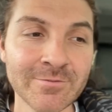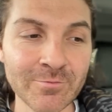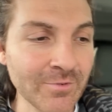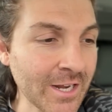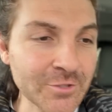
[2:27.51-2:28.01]

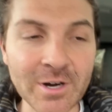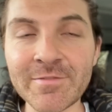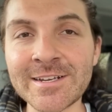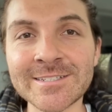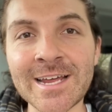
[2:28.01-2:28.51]
like
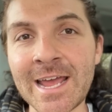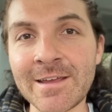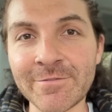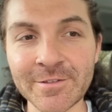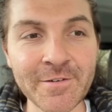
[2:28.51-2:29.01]
driving it today
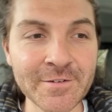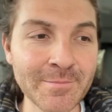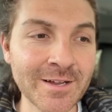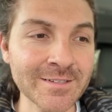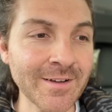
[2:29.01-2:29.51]
for the 50
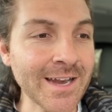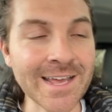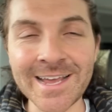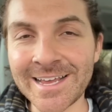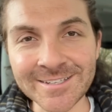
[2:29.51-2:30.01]
miles I've had
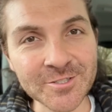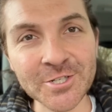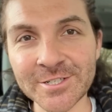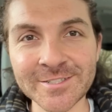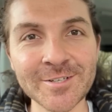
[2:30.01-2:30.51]
it, it's
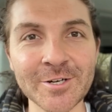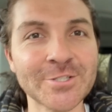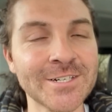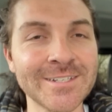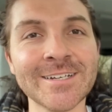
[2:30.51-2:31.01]
just such
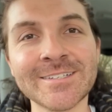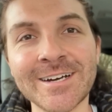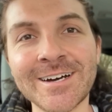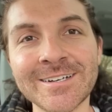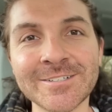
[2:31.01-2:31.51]
a nice
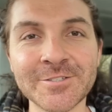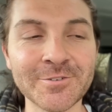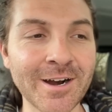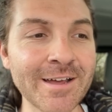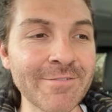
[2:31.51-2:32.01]
car to
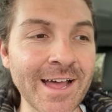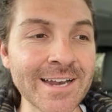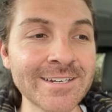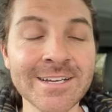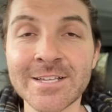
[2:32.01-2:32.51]
drive,
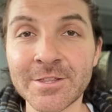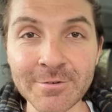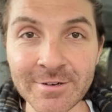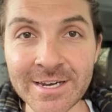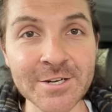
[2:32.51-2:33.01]
and
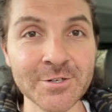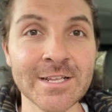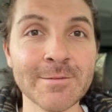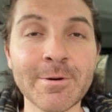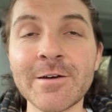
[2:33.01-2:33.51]

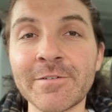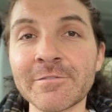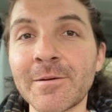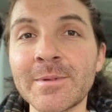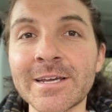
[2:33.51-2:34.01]
literally the perfect
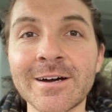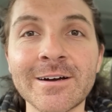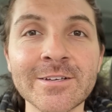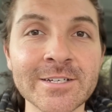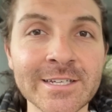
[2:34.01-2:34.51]
family
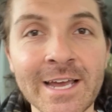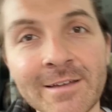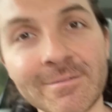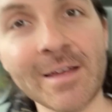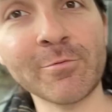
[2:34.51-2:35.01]
car. You can
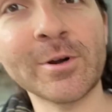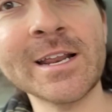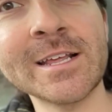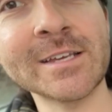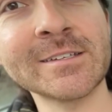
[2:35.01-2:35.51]
get everyone
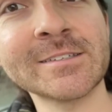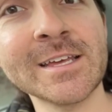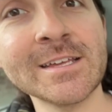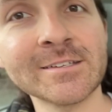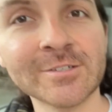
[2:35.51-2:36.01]
in it. You can
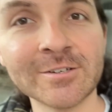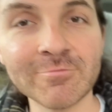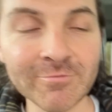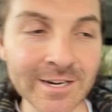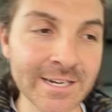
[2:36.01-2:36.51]
see it's got a
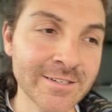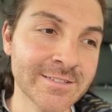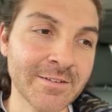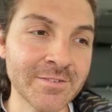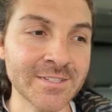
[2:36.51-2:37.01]
really good
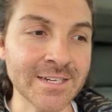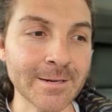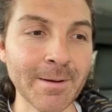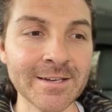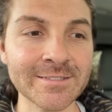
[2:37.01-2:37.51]
7-seat
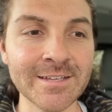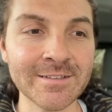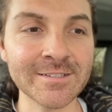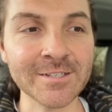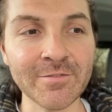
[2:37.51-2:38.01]
capacity in the
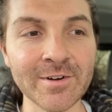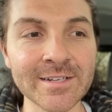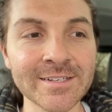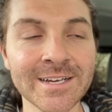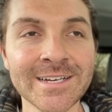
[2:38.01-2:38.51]

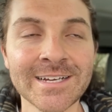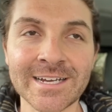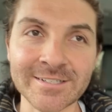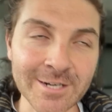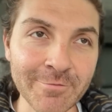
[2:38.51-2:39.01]
Discoveries.
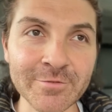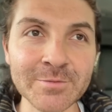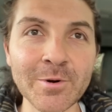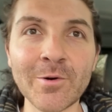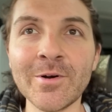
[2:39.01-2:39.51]
It's
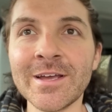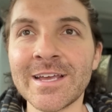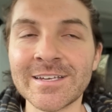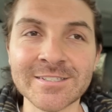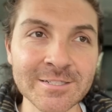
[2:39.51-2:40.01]
comfortable,
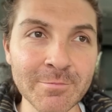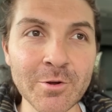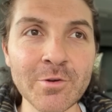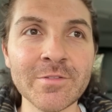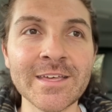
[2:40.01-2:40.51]
it's
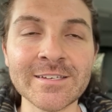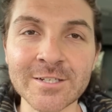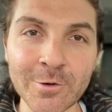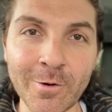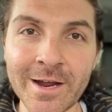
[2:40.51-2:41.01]
smooth, it's
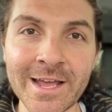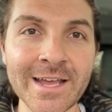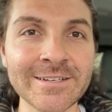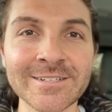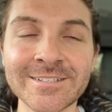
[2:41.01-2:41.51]
quiet,
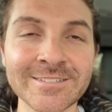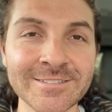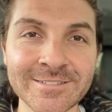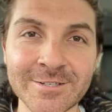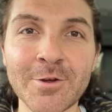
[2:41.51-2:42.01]
it does
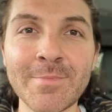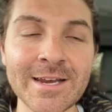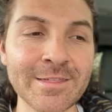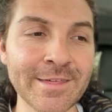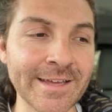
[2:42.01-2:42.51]
so
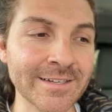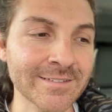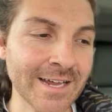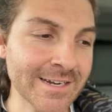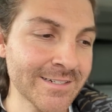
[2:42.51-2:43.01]
many things.
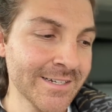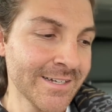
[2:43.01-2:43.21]
And